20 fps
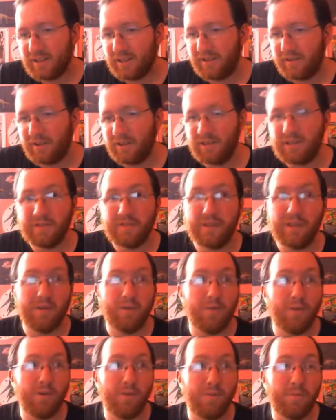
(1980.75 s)
Even though this
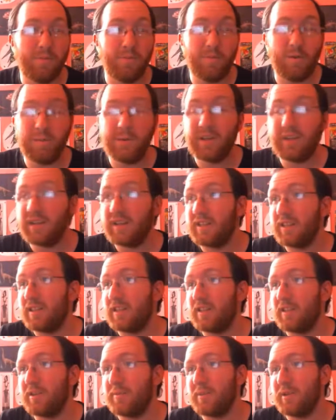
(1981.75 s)
video will be
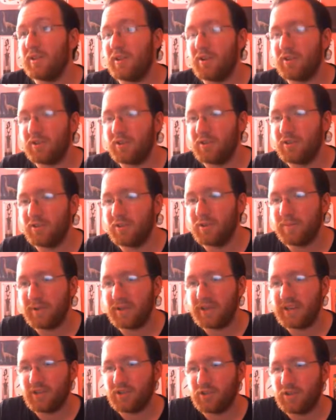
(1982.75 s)
lengthened a little bit longer due to
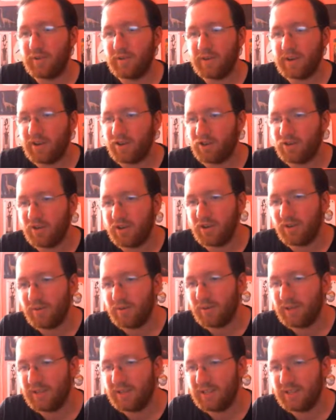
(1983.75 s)
my intro and
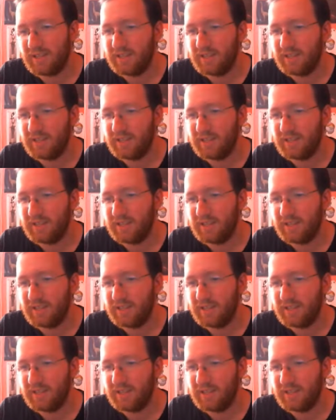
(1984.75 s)
outro.